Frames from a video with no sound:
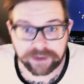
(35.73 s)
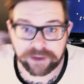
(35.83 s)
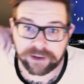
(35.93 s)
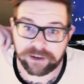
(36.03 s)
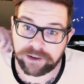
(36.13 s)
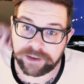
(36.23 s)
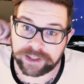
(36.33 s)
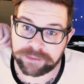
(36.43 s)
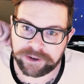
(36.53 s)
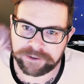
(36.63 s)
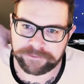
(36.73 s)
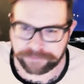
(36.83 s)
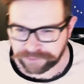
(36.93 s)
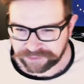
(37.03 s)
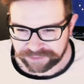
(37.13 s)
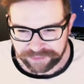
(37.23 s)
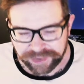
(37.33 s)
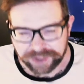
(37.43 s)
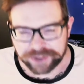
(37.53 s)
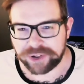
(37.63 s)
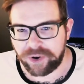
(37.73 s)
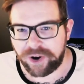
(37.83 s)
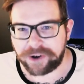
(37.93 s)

Oh, that's better. So, on to